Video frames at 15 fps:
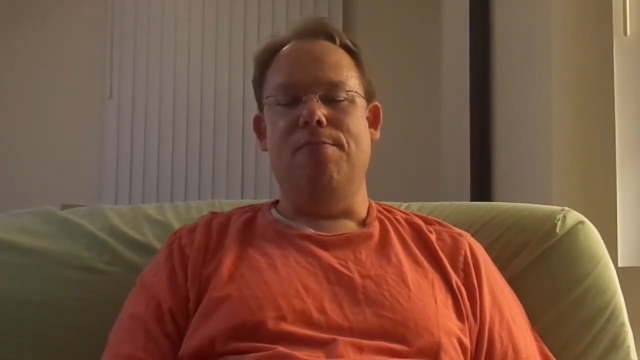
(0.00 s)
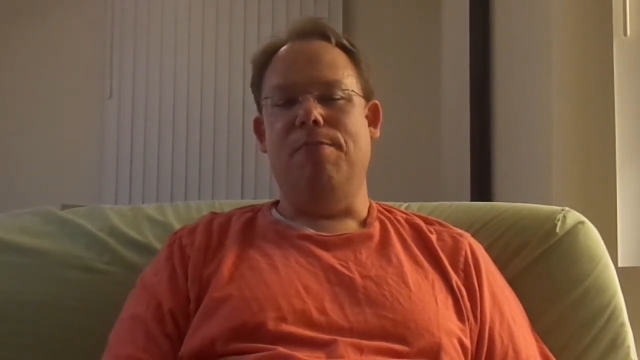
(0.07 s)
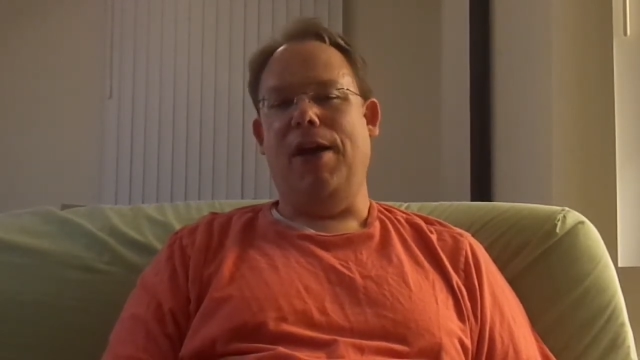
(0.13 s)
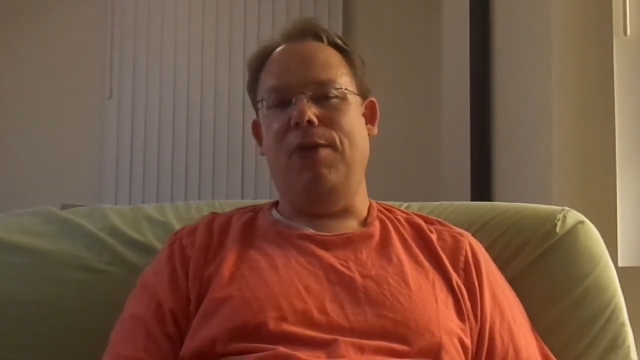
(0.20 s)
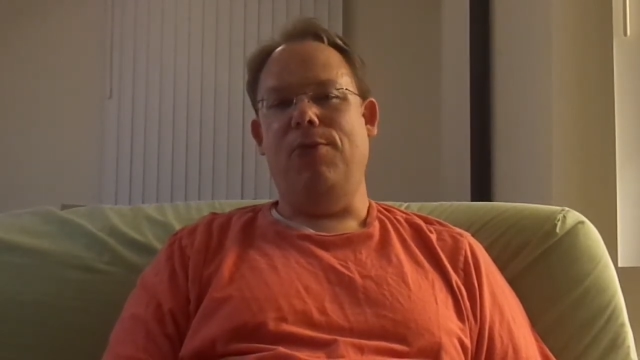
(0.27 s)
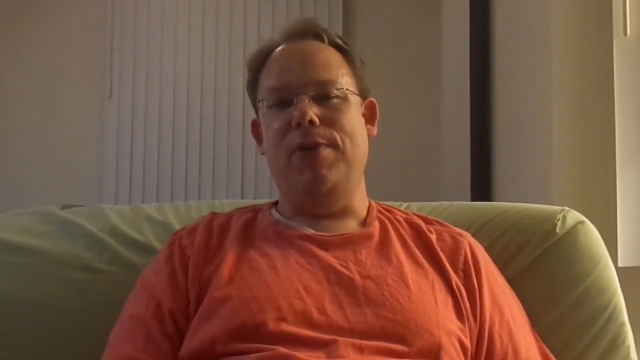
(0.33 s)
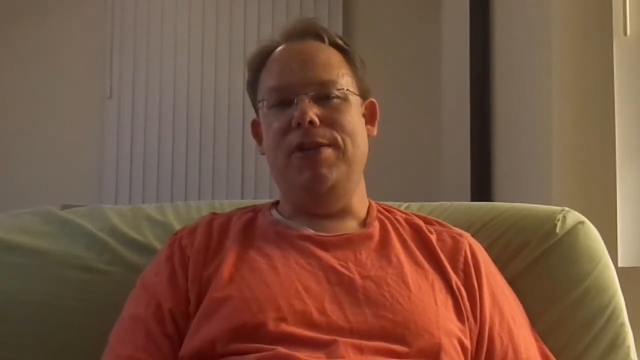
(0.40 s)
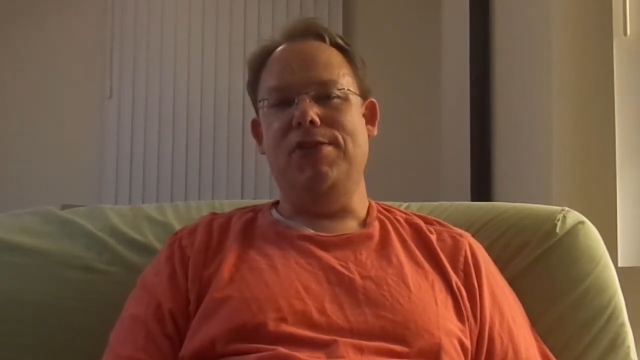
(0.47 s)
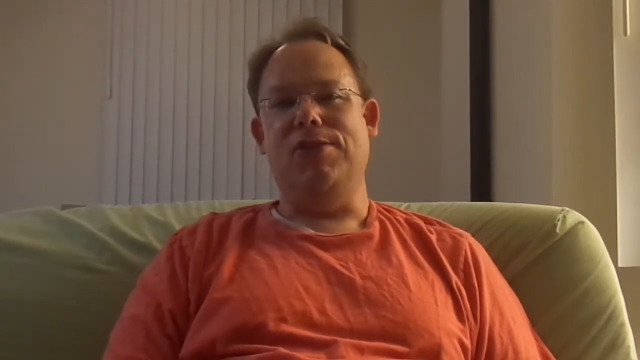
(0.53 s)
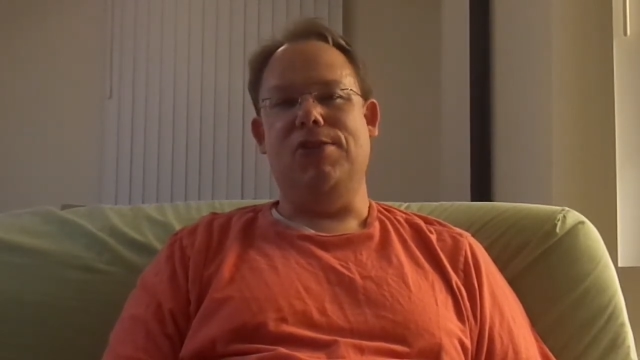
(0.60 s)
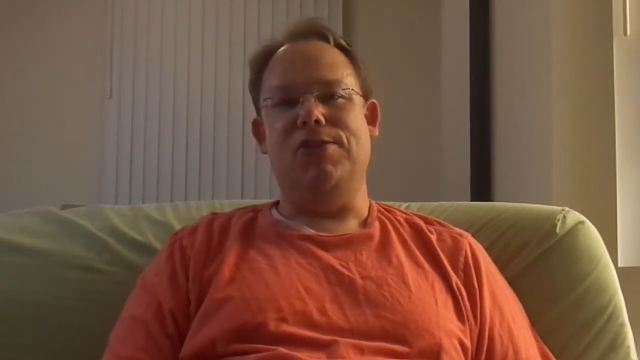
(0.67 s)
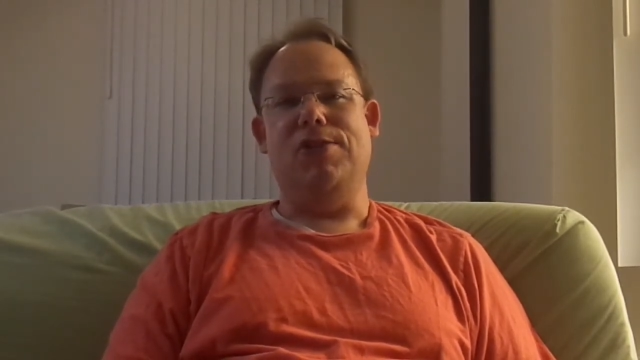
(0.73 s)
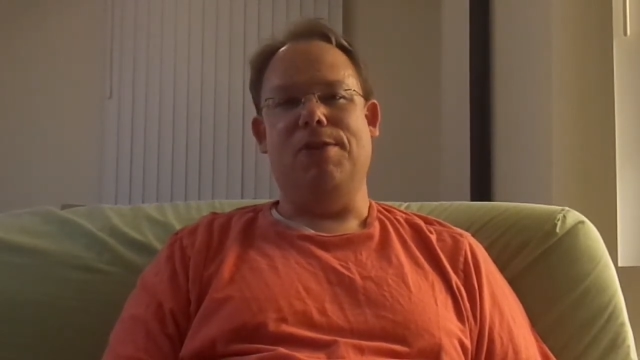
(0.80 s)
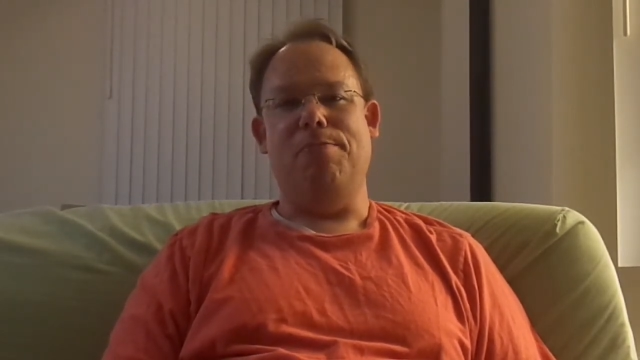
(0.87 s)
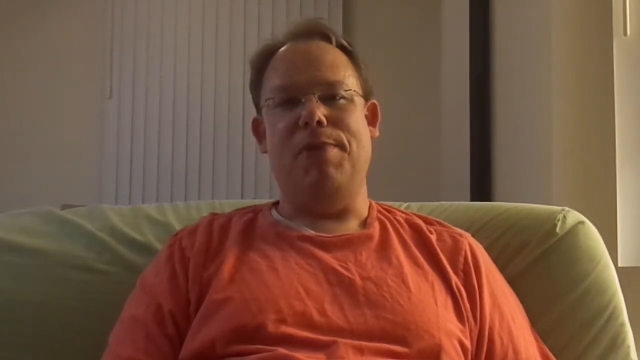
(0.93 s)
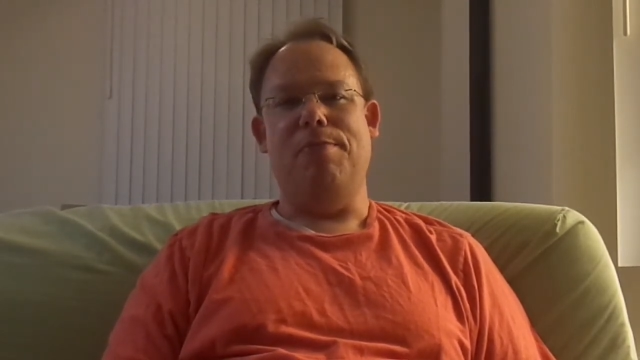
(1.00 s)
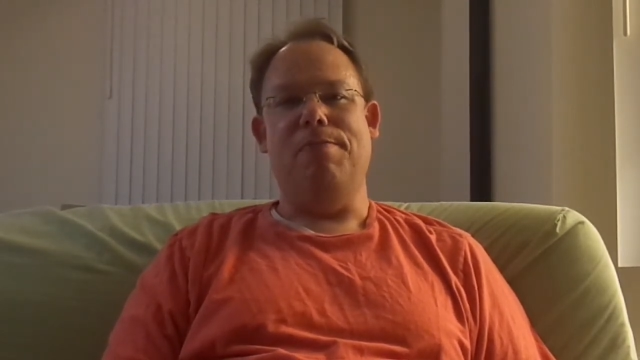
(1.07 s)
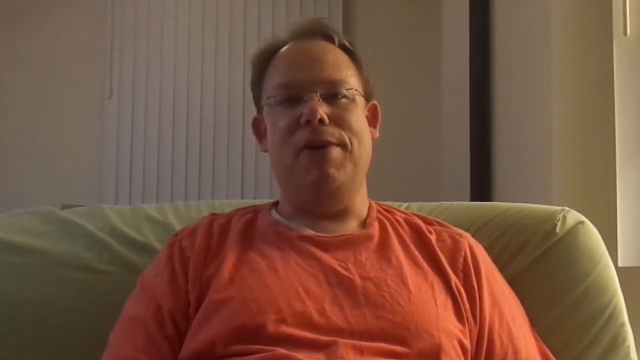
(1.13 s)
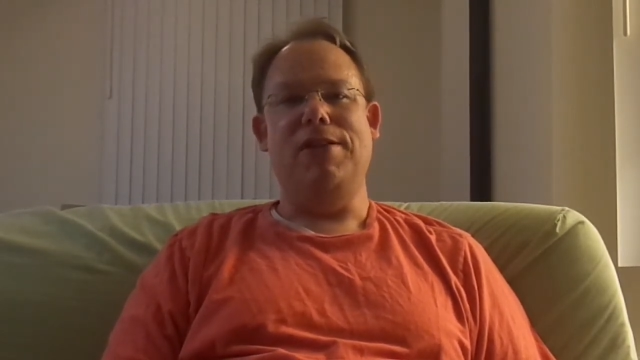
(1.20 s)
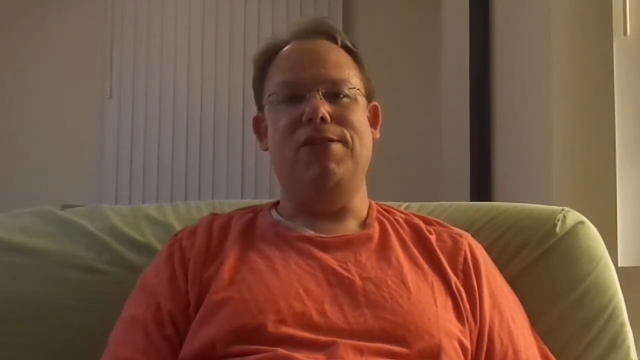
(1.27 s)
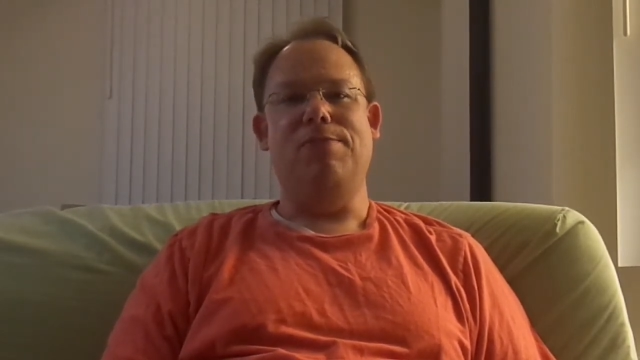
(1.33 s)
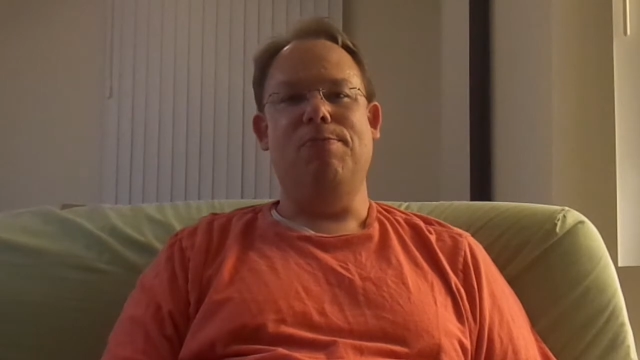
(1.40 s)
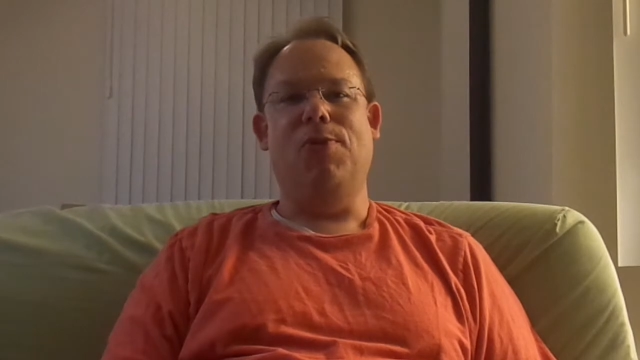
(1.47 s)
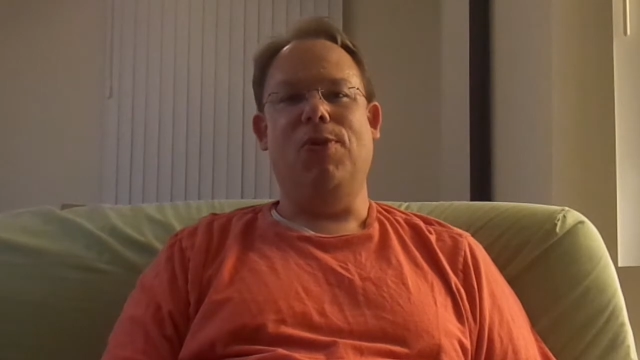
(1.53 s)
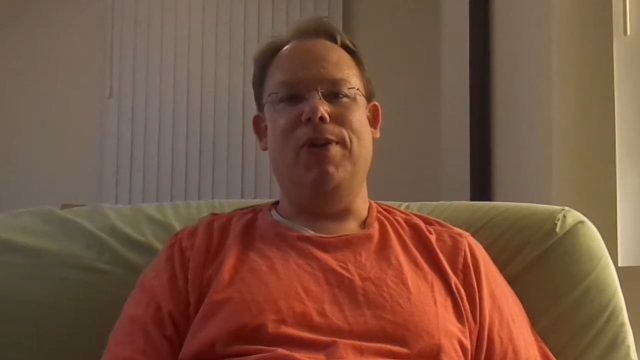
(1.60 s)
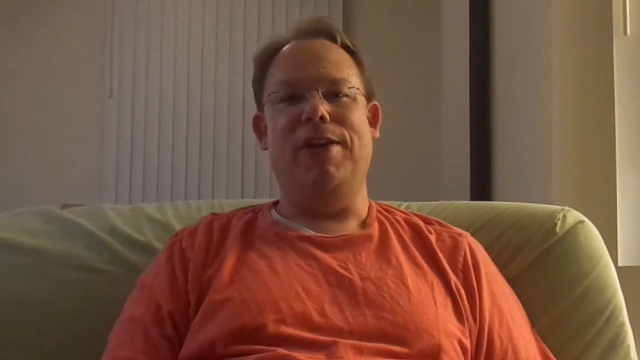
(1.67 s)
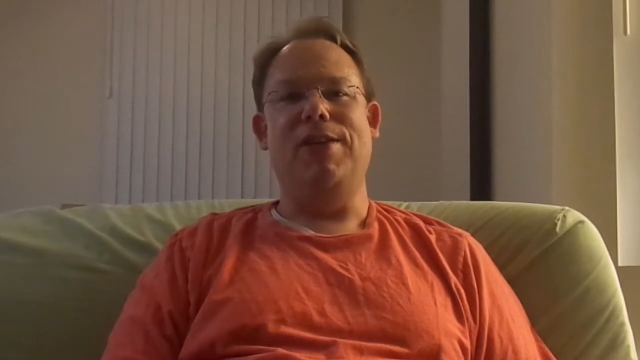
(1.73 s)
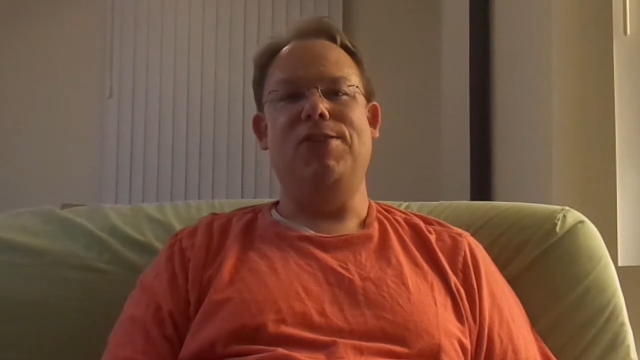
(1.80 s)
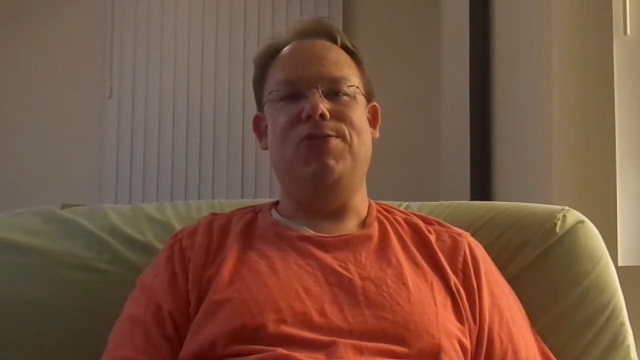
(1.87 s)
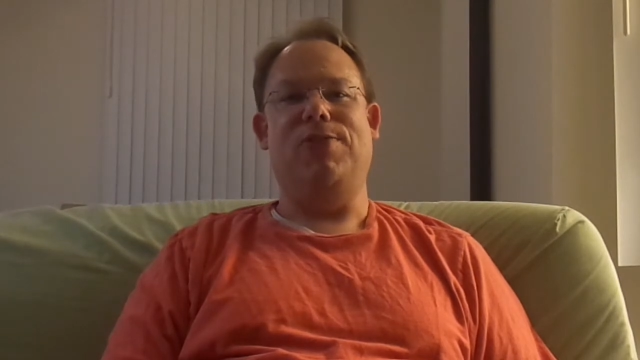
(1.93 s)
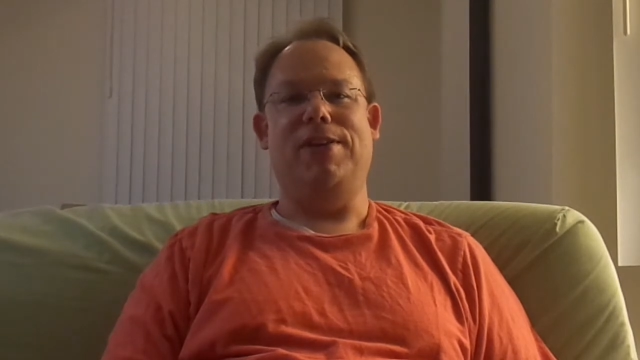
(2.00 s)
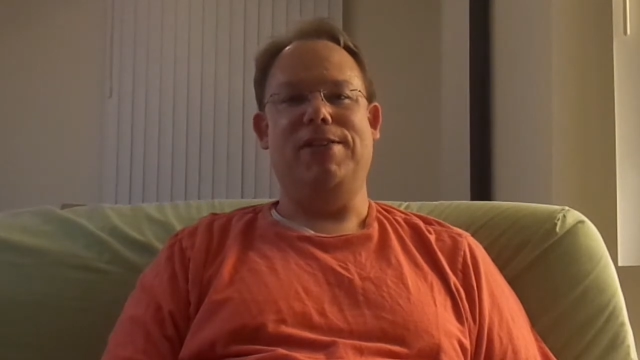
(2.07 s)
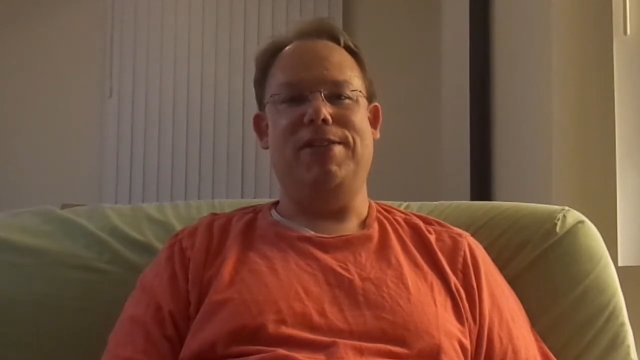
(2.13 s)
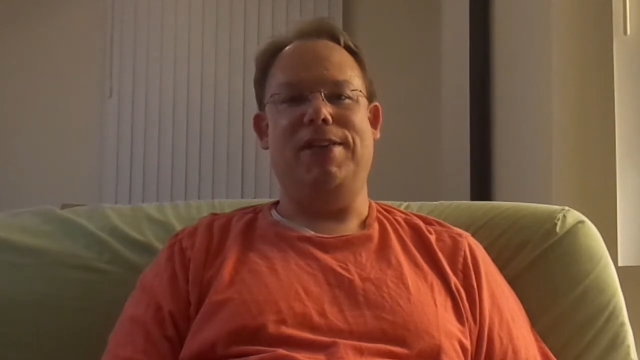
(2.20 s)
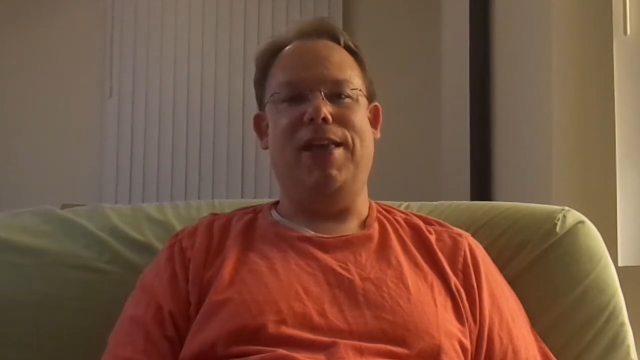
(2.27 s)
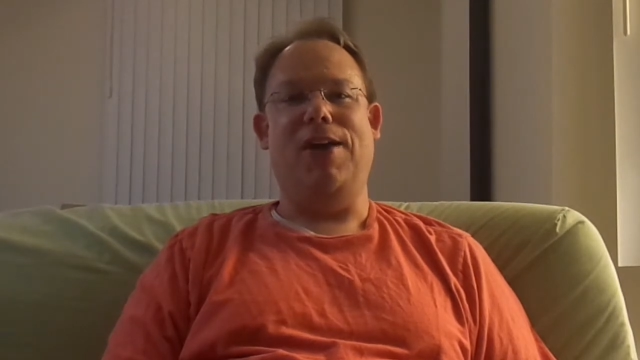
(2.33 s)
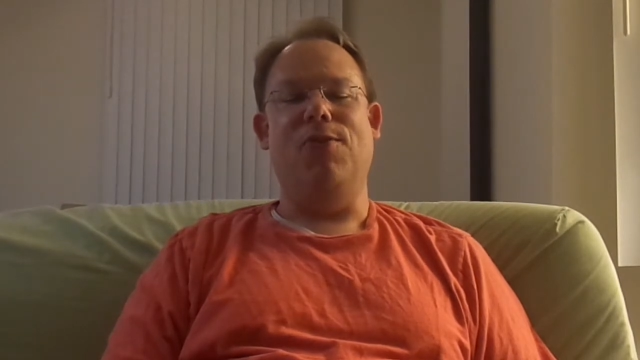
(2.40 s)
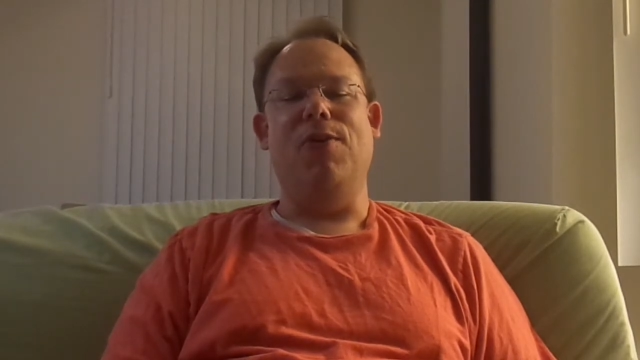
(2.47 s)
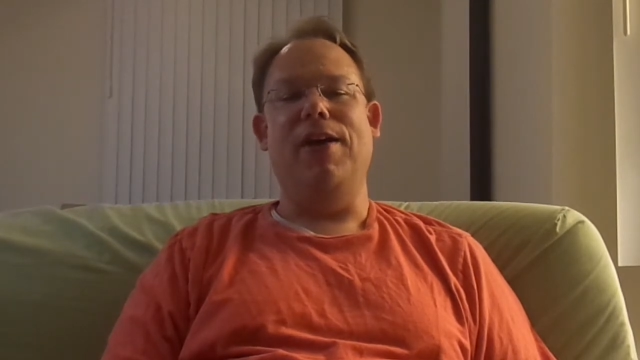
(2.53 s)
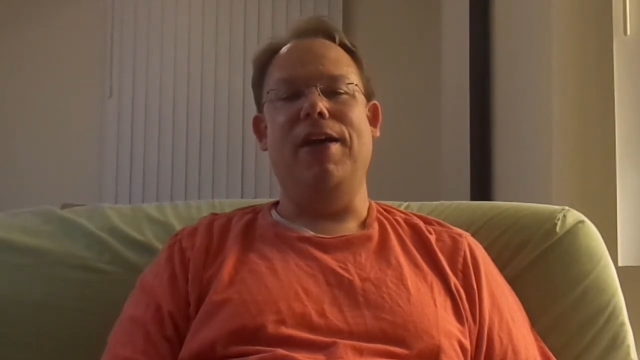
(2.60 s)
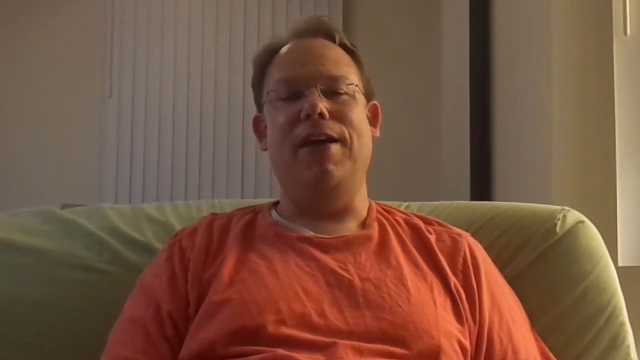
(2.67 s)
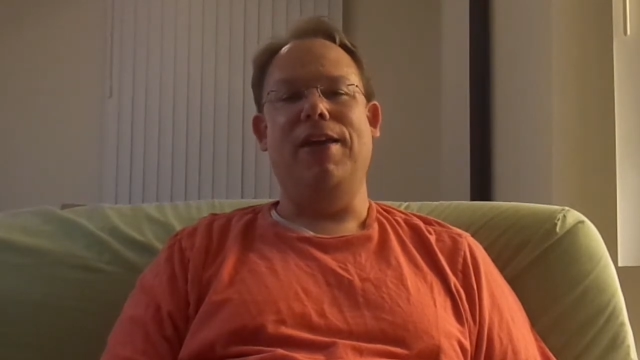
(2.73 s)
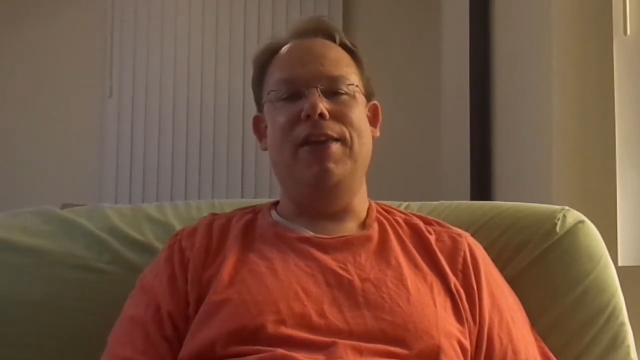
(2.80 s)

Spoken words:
my research could be much more interesting that way.